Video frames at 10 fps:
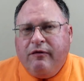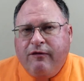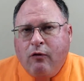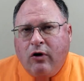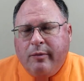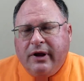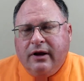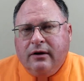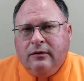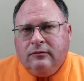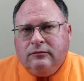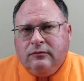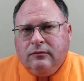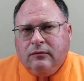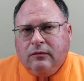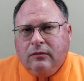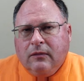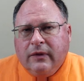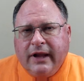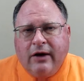before me?
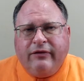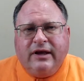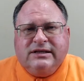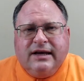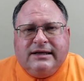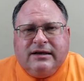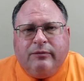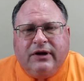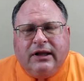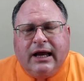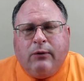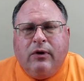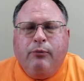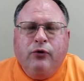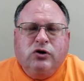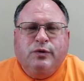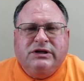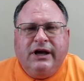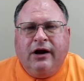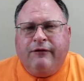Now, if they say something like, well, Bruce
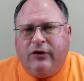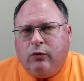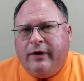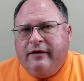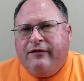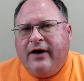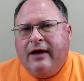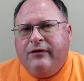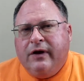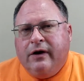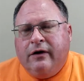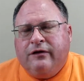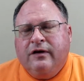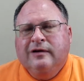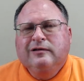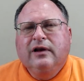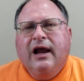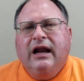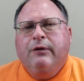was here for 25 years and he